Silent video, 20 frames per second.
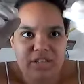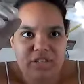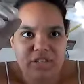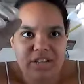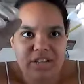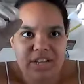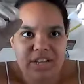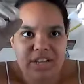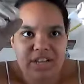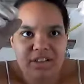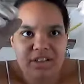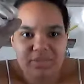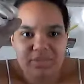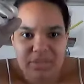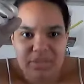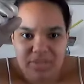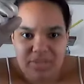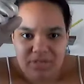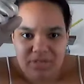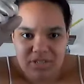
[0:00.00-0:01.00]
You're not going to
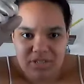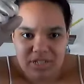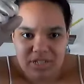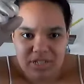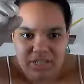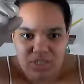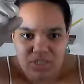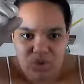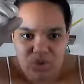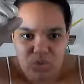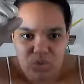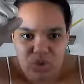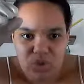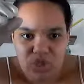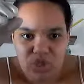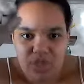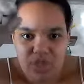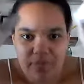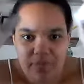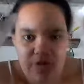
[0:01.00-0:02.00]
be able to like
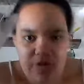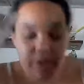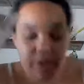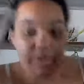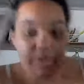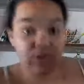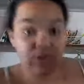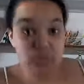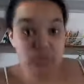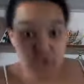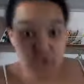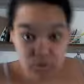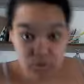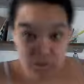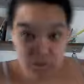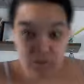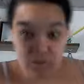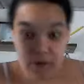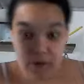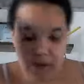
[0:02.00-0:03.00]
squish them very much, which is
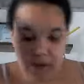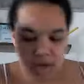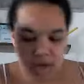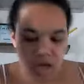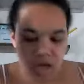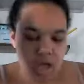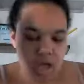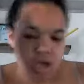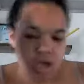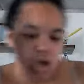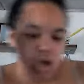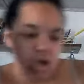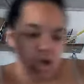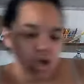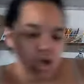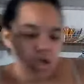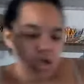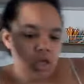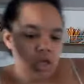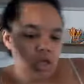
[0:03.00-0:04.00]
what you want.
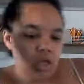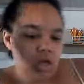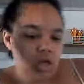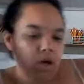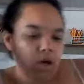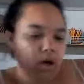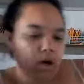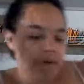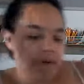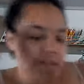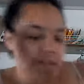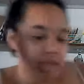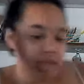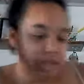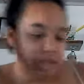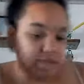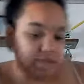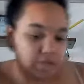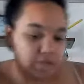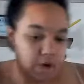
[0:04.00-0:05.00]
Okay,
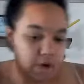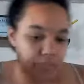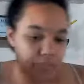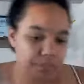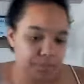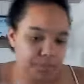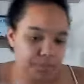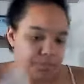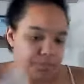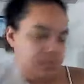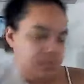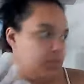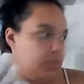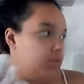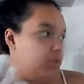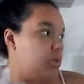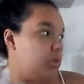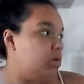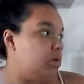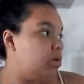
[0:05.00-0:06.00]
so
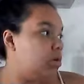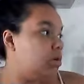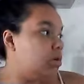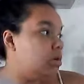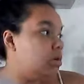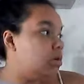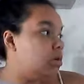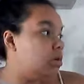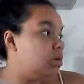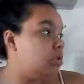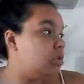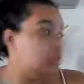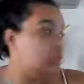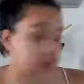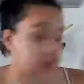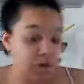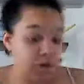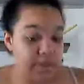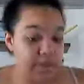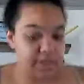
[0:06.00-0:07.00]
you
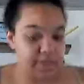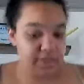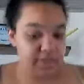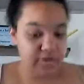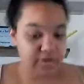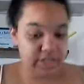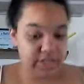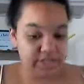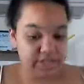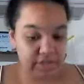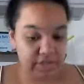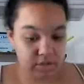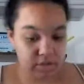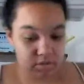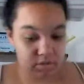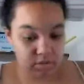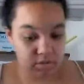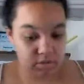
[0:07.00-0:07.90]
can go on the floor, that's fine.